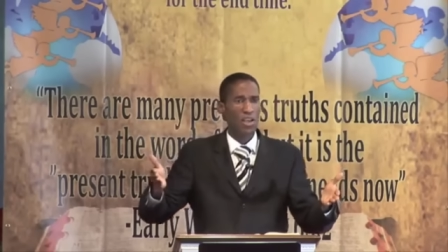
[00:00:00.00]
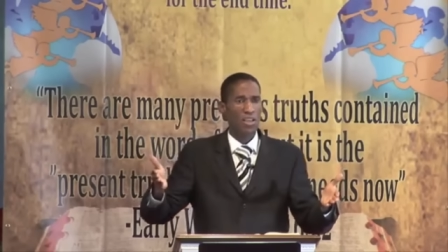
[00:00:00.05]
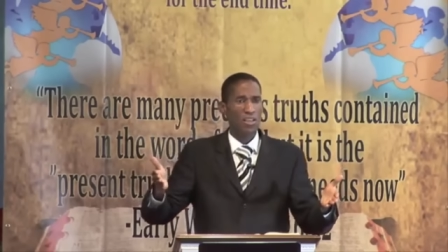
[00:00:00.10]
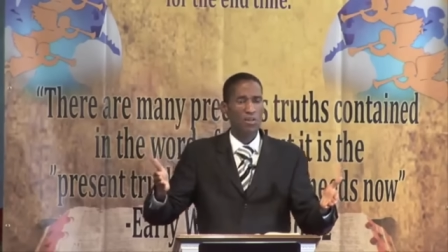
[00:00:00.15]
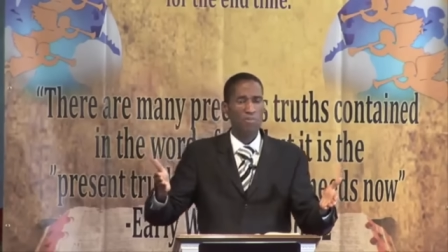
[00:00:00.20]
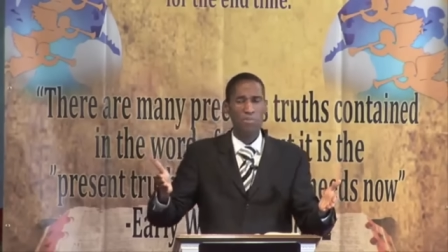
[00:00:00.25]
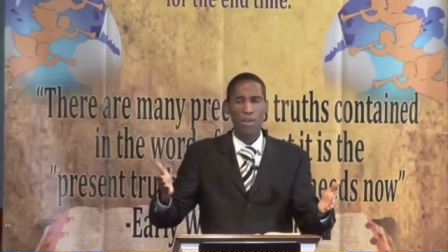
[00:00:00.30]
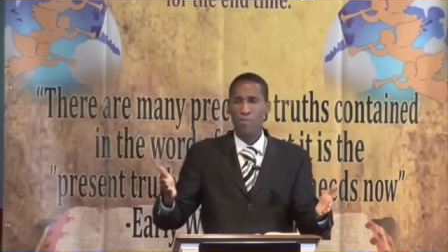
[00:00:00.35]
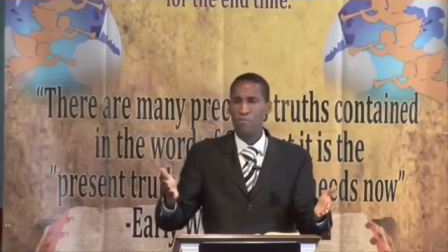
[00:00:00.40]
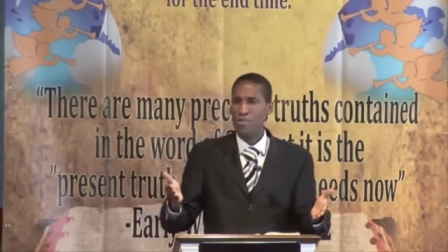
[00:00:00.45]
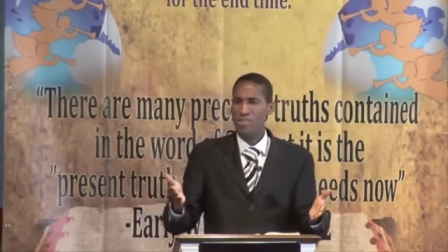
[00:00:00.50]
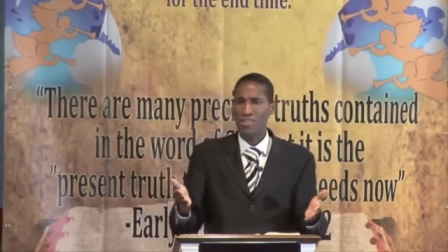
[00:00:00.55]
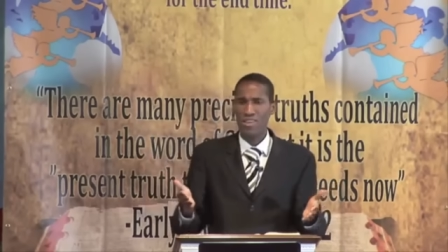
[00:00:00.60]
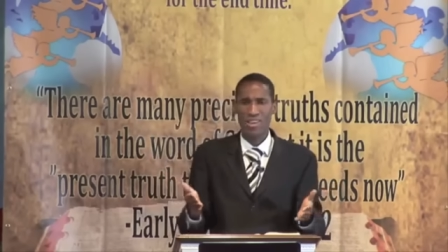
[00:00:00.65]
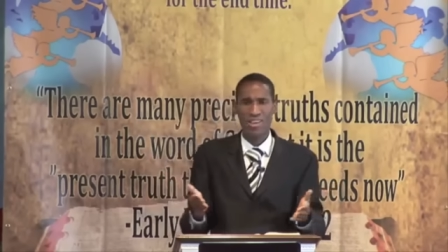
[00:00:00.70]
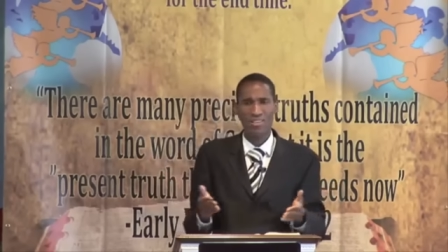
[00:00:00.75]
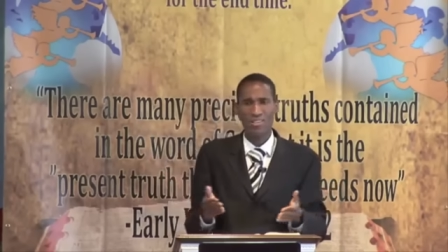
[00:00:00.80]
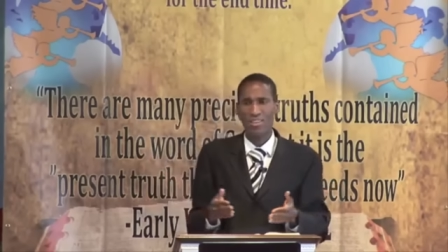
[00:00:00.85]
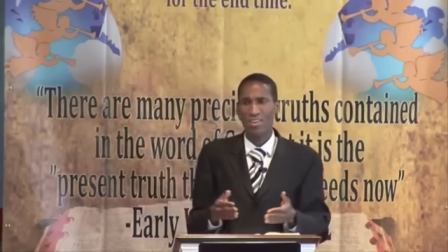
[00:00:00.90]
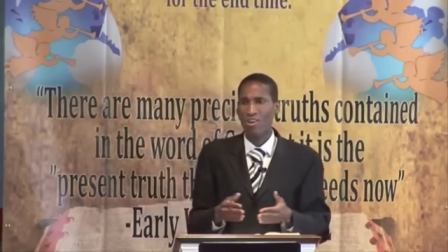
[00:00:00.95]
The
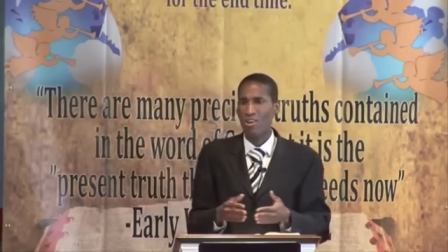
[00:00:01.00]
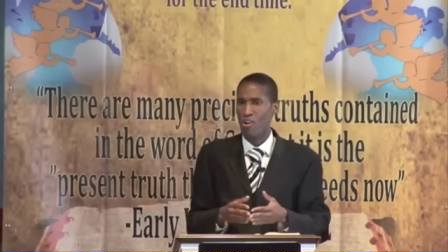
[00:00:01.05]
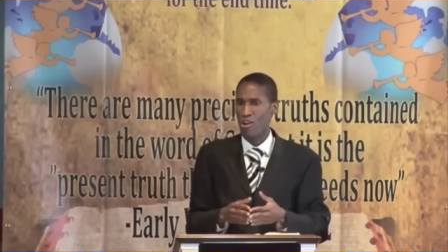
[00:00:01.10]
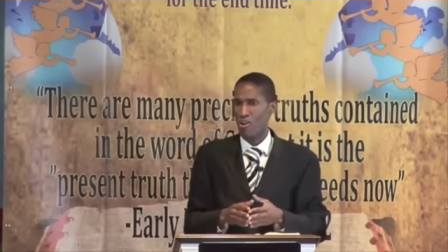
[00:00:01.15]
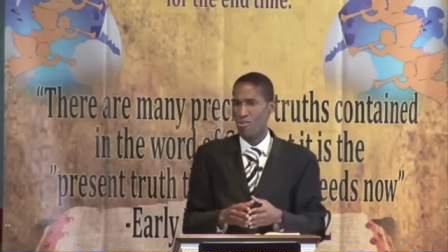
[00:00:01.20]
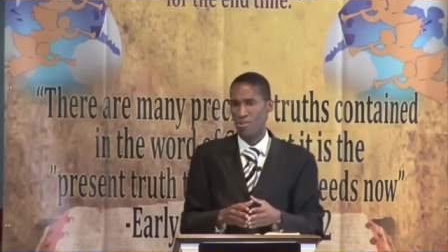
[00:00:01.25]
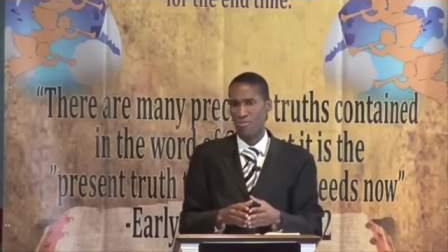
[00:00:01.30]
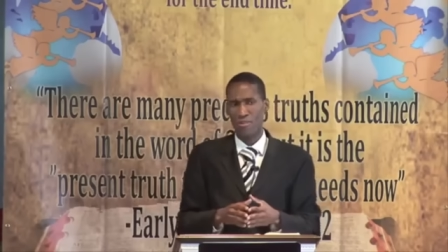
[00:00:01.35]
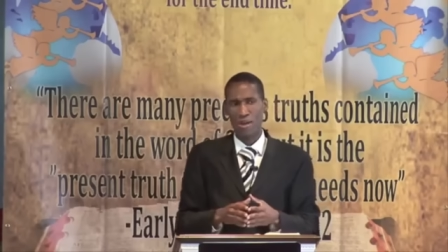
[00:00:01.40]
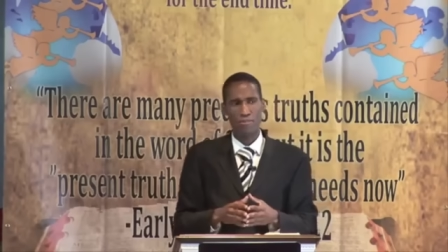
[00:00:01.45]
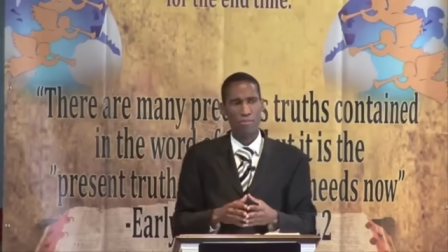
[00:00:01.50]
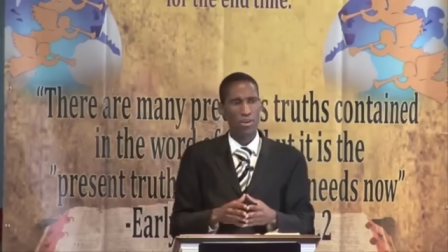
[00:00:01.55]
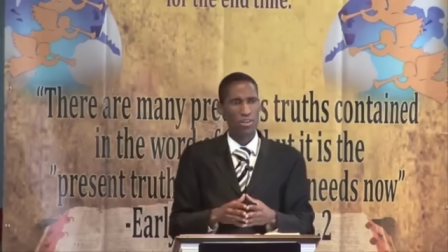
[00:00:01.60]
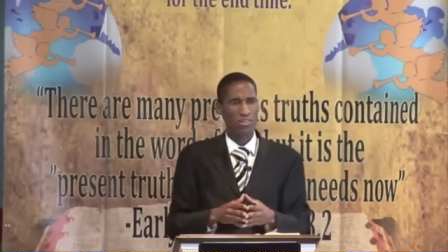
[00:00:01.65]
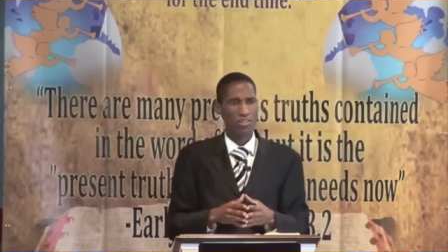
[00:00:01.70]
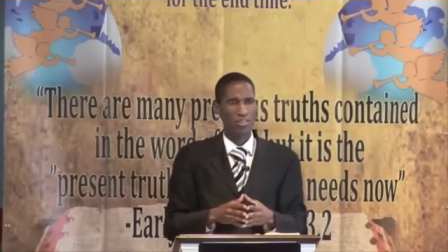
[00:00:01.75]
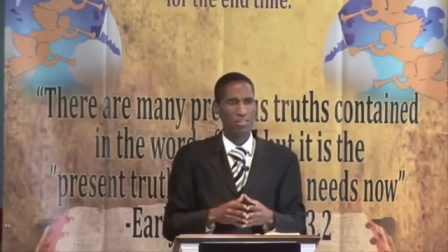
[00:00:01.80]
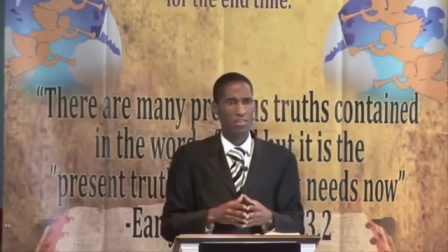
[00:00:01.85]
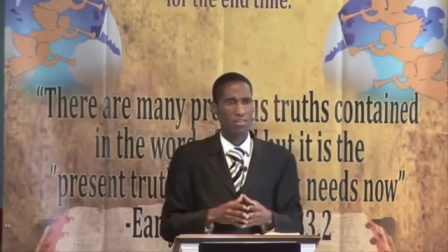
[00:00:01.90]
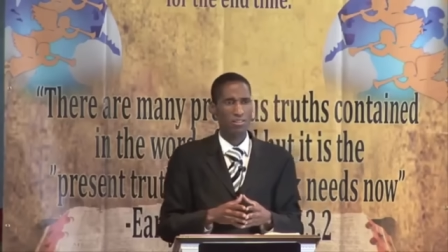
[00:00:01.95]
papacy is in a hurry, my
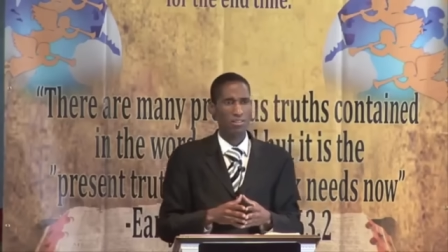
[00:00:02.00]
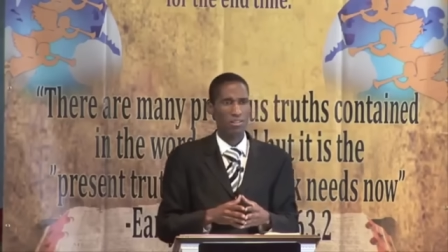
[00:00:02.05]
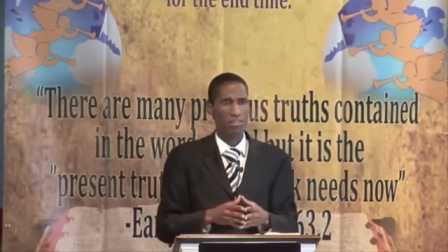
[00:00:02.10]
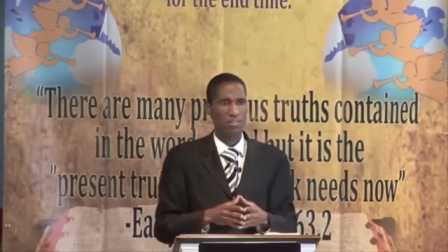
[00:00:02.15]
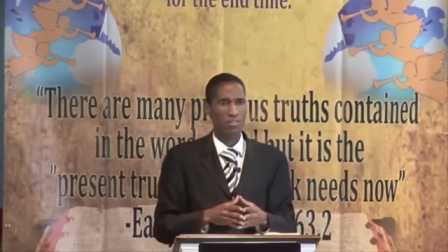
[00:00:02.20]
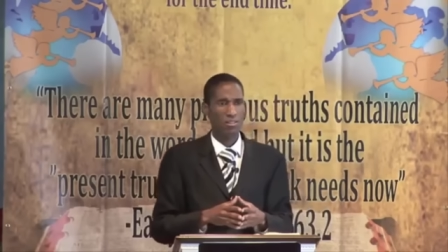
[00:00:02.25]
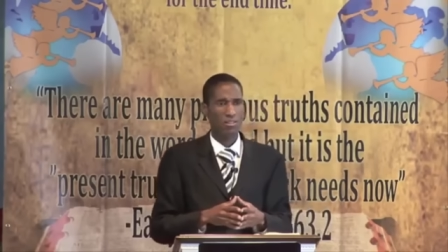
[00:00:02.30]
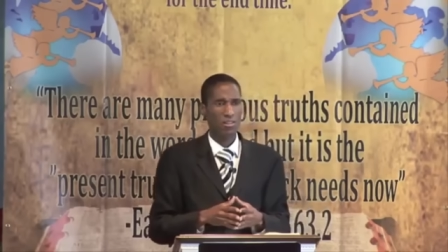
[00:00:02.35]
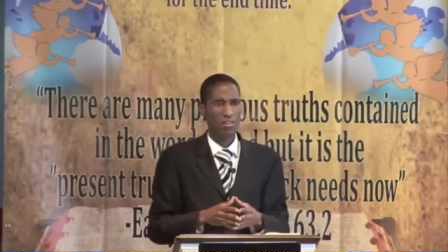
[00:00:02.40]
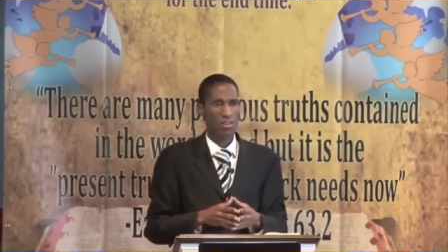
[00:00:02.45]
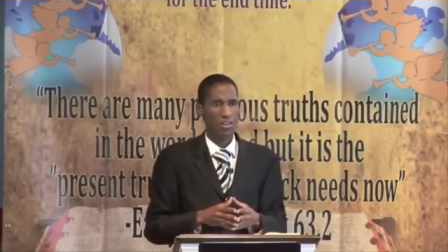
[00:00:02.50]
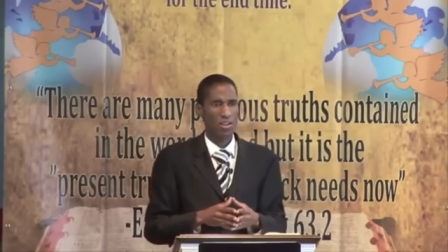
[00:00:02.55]
brothers and sisters.